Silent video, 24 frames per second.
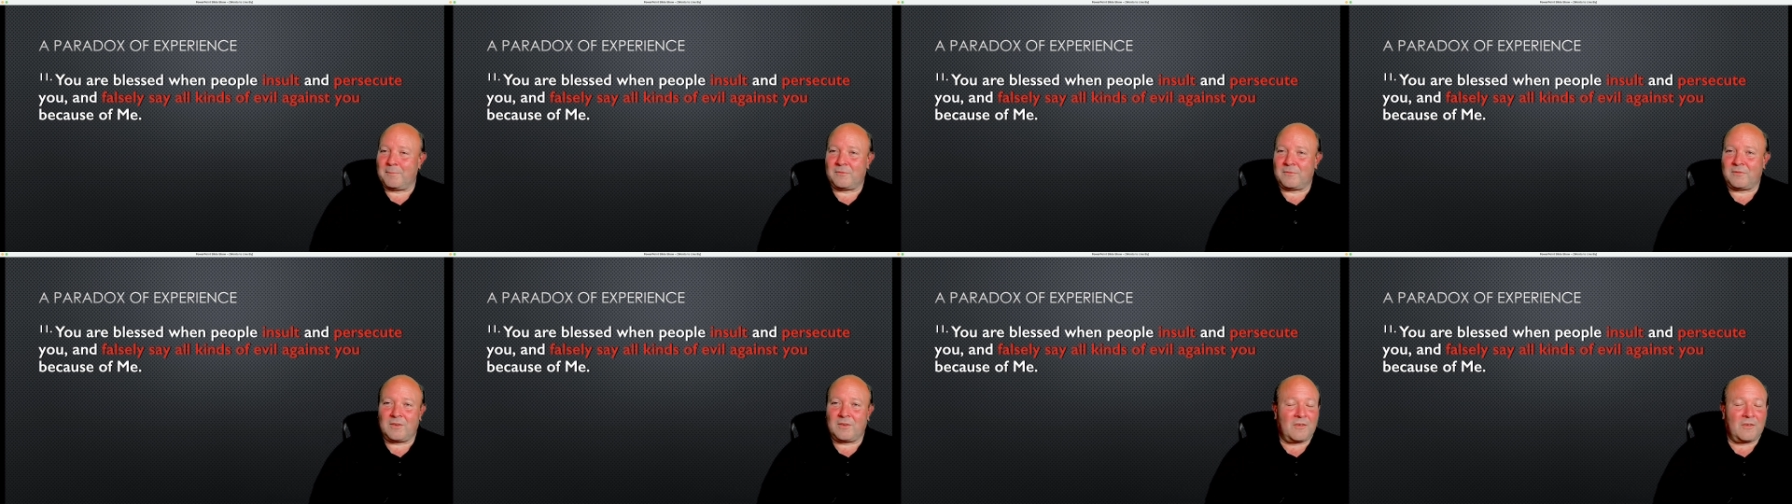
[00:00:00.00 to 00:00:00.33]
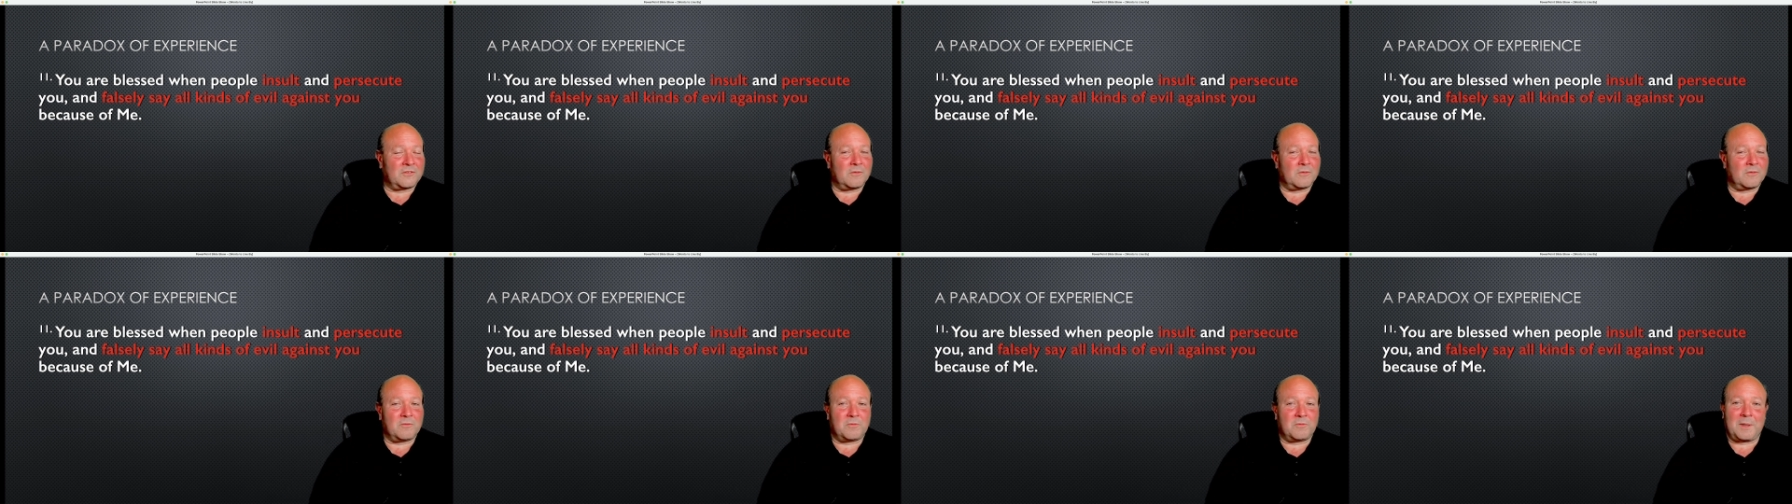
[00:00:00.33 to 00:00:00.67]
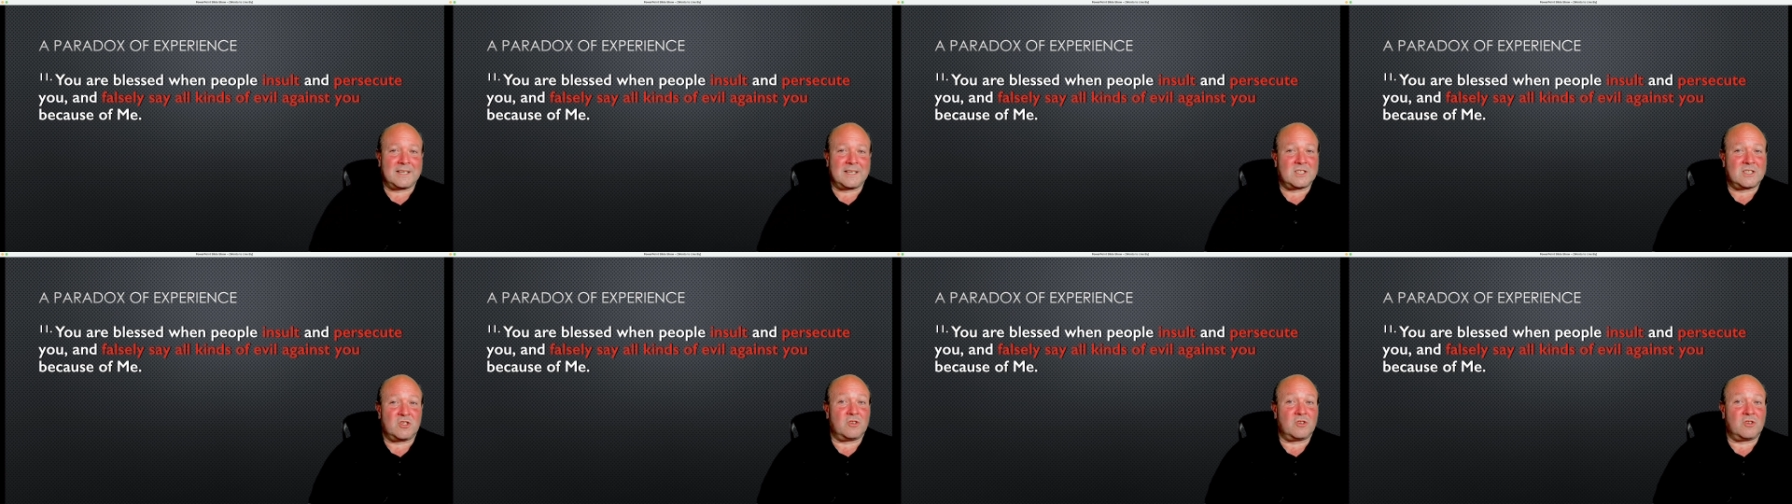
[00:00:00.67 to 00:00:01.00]
often
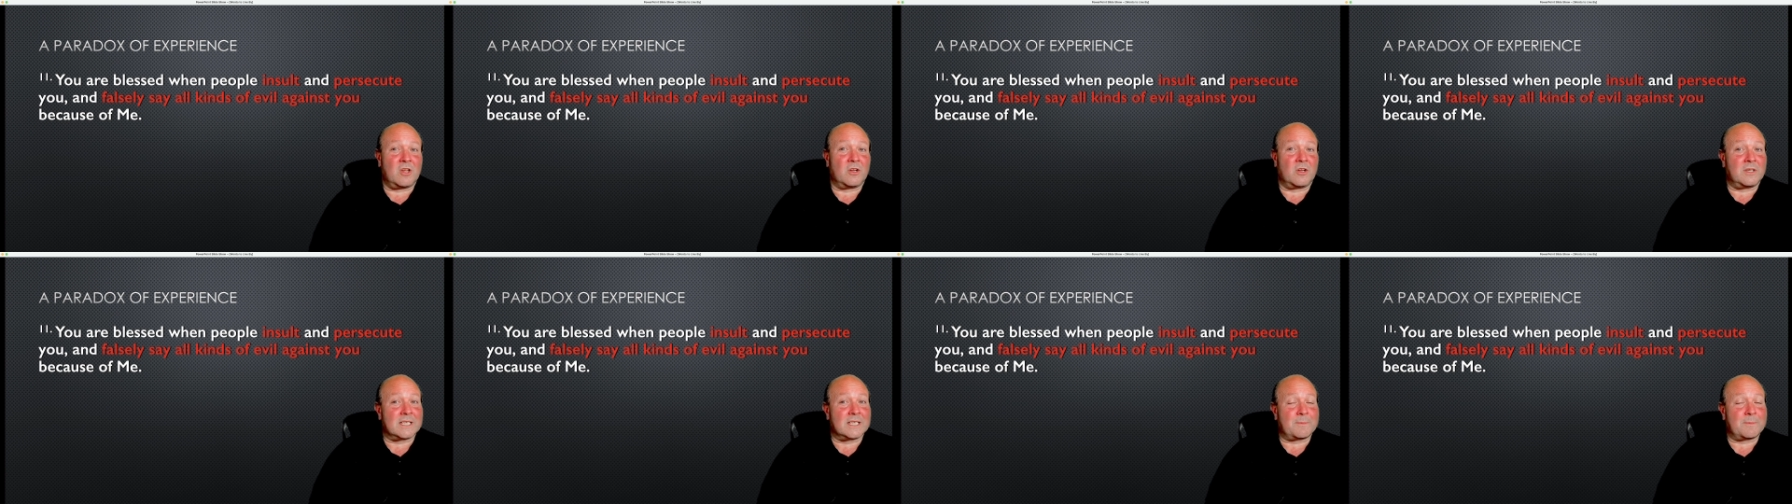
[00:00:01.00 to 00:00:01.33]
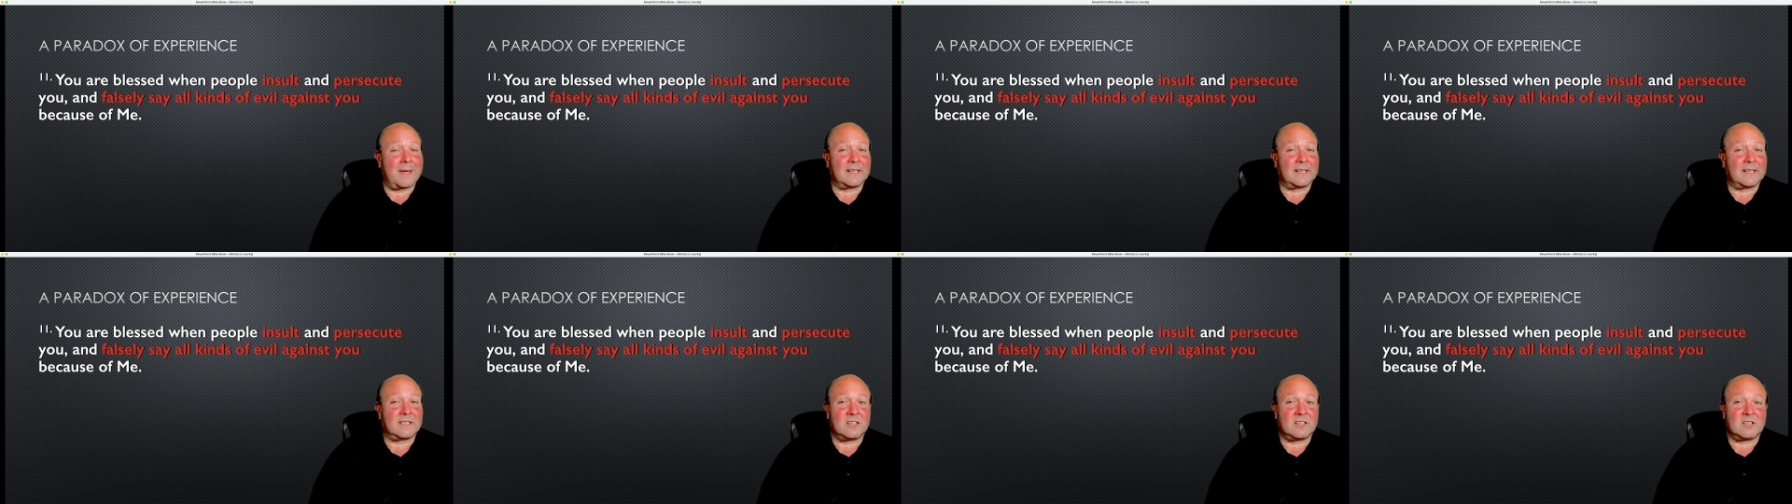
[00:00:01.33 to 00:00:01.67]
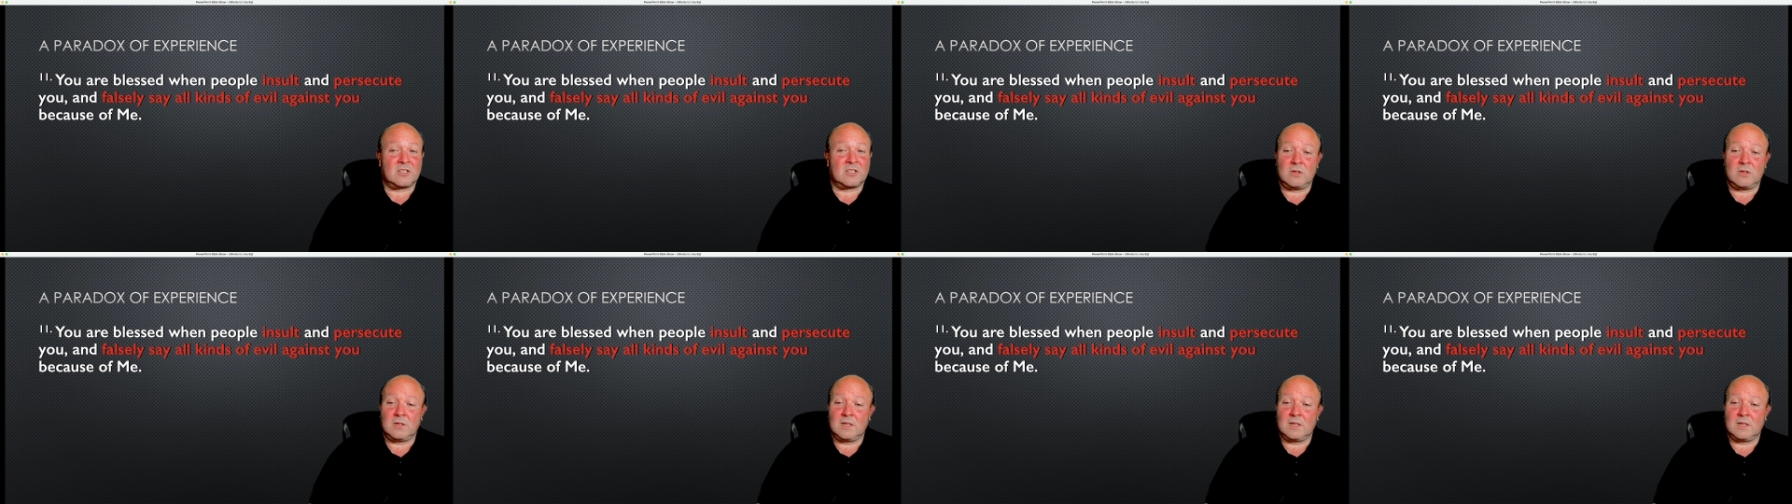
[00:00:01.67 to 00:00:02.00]
places you don't expect it
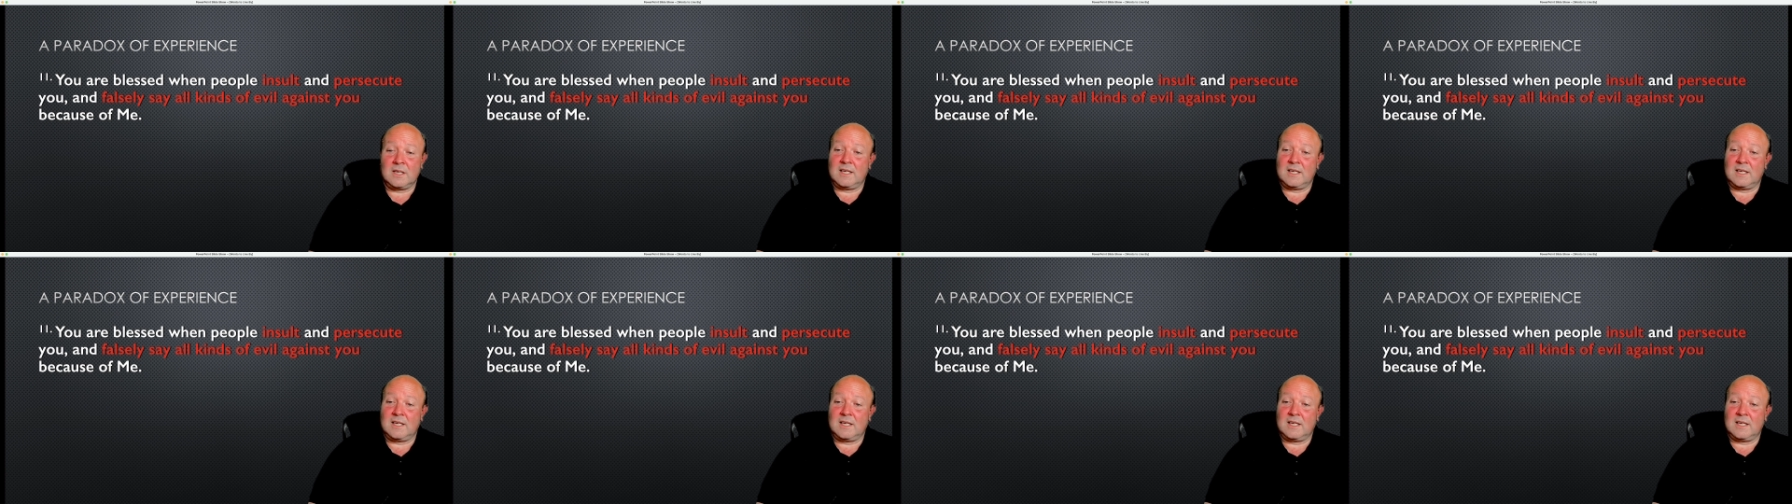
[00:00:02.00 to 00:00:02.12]
to.